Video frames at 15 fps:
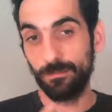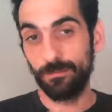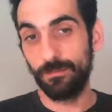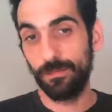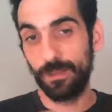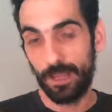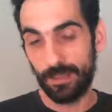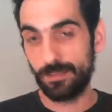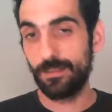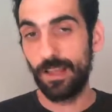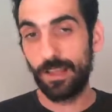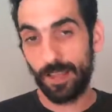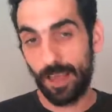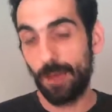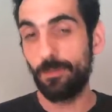
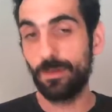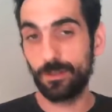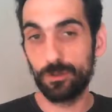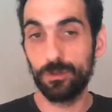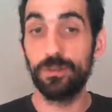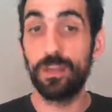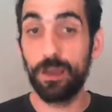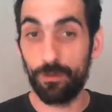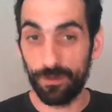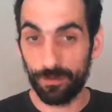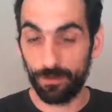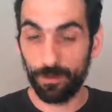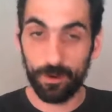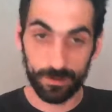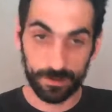That happens today
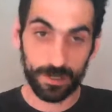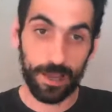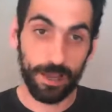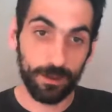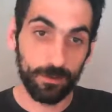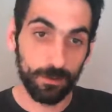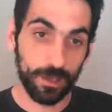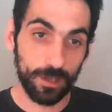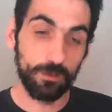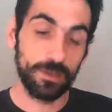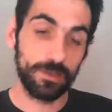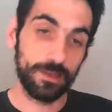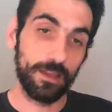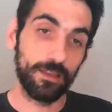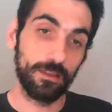on Slack. We
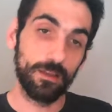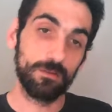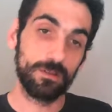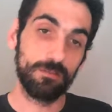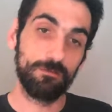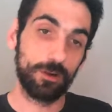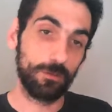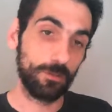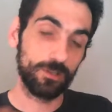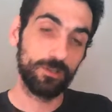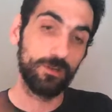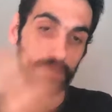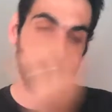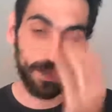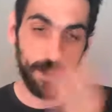send those information
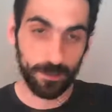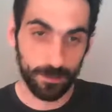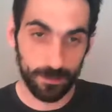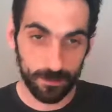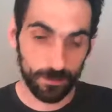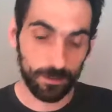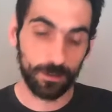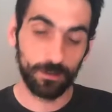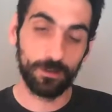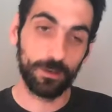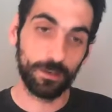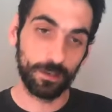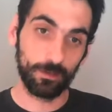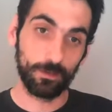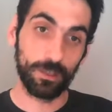on Slack, Discord,
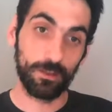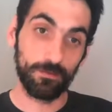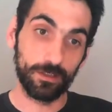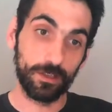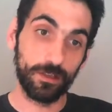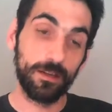Rocket, whatever.